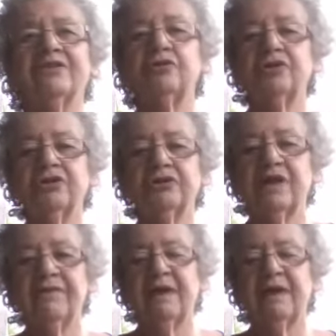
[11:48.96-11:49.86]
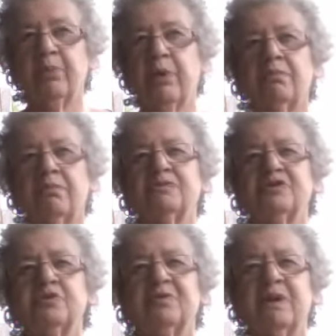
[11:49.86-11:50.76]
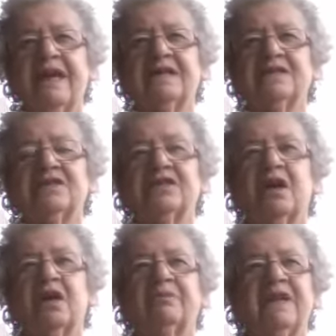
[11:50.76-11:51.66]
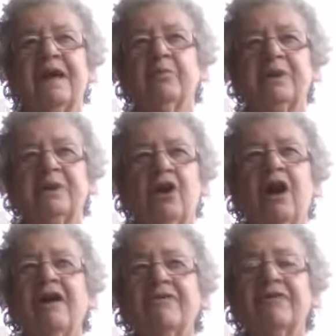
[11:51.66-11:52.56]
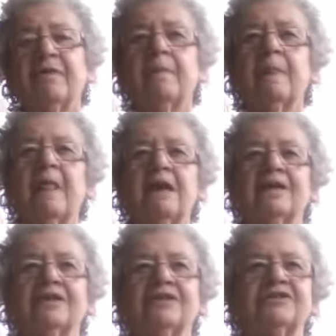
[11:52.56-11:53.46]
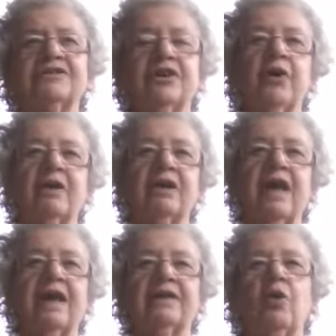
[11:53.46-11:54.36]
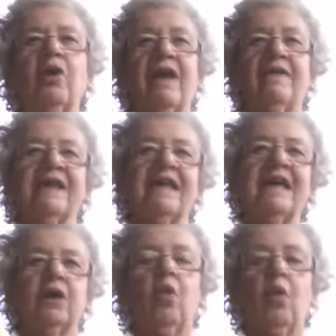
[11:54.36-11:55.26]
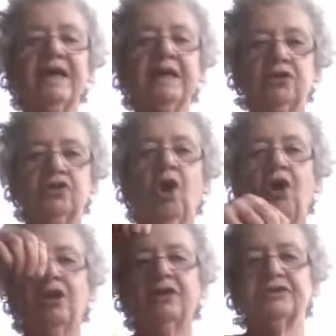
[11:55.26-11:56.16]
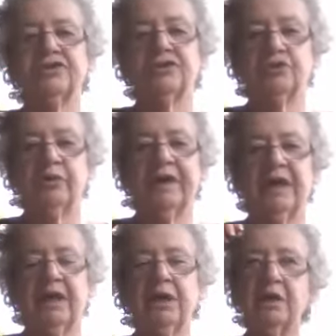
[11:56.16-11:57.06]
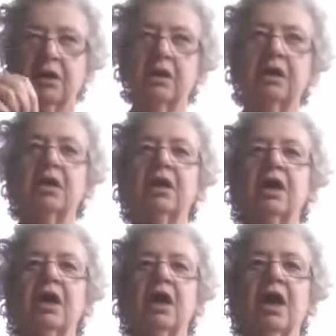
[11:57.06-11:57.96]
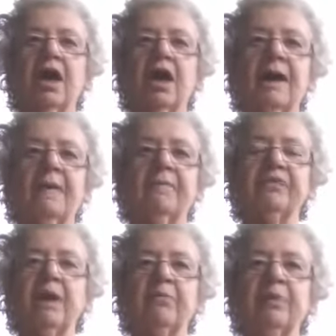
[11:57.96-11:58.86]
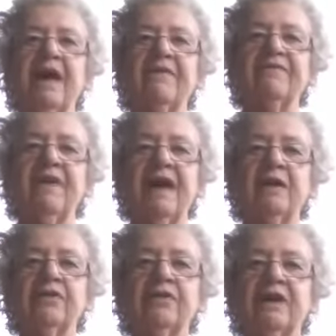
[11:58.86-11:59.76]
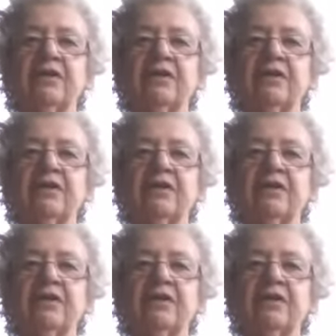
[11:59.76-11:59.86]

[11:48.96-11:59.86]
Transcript: 2 years, I've had problems with plants damping off. So, and they get quite tall and stringy. But I found that